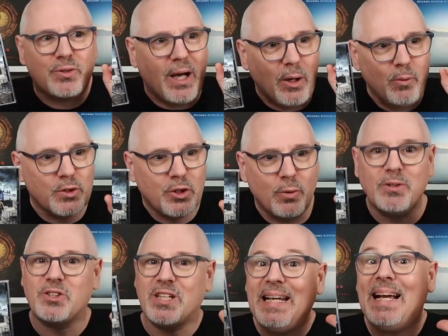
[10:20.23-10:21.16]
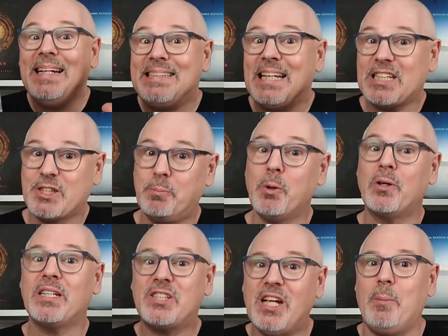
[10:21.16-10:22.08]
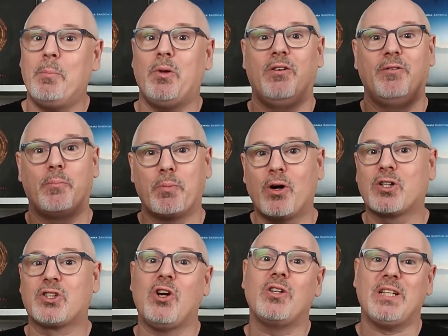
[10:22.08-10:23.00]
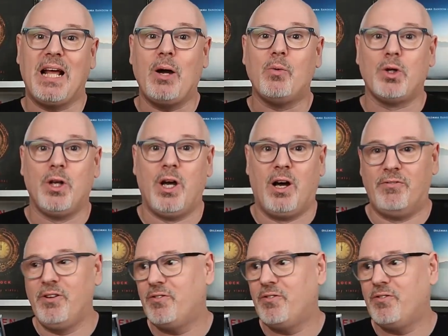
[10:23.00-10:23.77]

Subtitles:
I would almost say, a textbook example of a prog song that I would love.